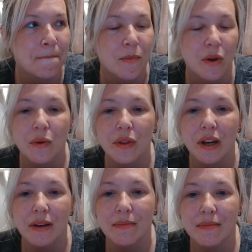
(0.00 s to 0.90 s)

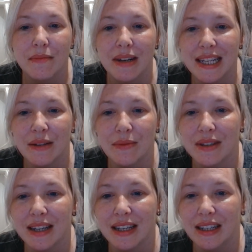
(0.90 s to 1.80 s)
Although my dad was
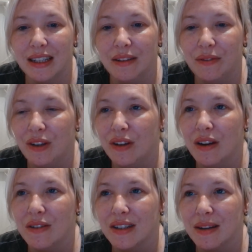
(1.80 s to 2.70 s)
saying, if you
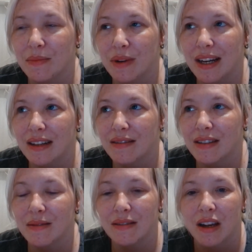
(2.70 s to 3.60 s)
go somewhere, I
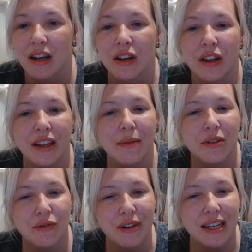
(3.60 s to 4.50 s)
think it was
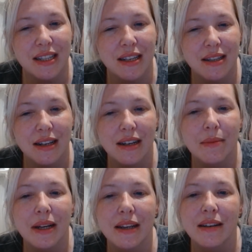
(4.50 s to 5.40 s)
Greece, he said he
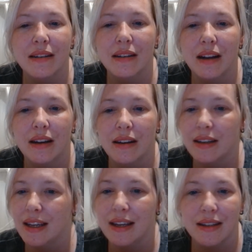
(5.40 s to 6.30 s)
went,
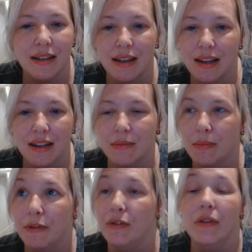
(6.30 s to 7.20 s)
years and years,
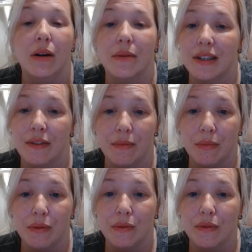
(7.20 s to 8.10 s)
before I was even
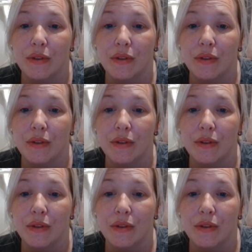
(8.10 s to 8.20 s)
born,